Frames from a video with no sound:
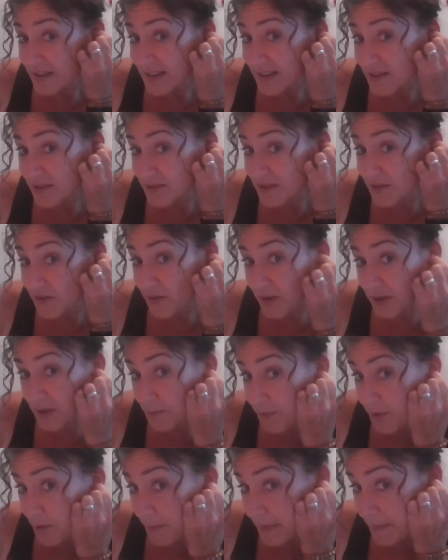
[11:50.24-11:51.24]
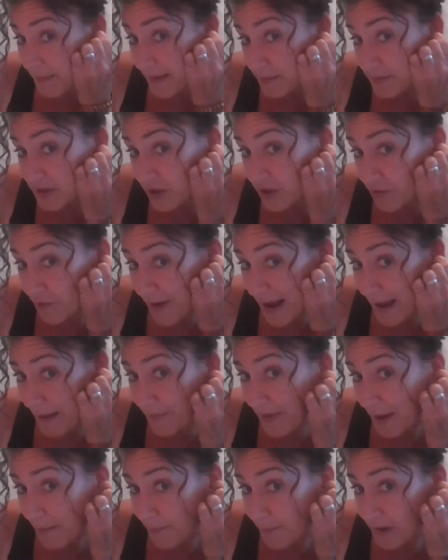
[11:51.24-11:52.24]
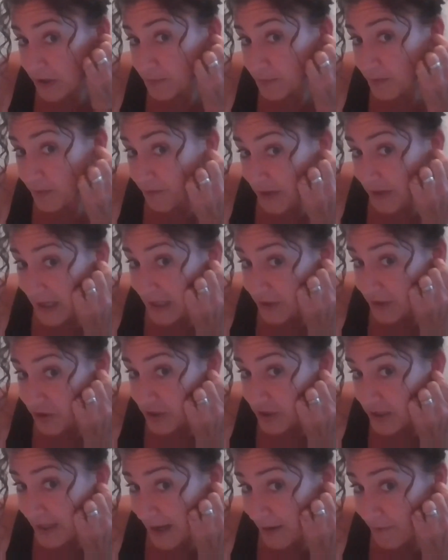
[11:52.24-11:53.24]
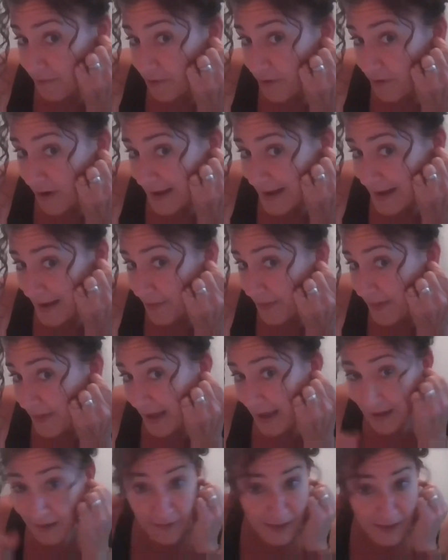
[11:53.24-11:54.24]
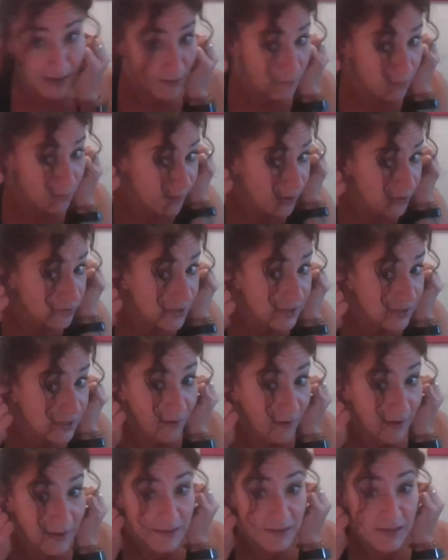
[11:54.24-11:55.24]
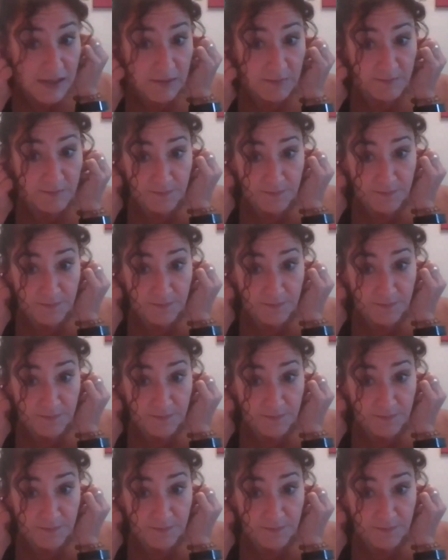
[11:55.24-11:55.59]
you're not going to probably be able to grab that much, but really just get right in there, okay, with both sides,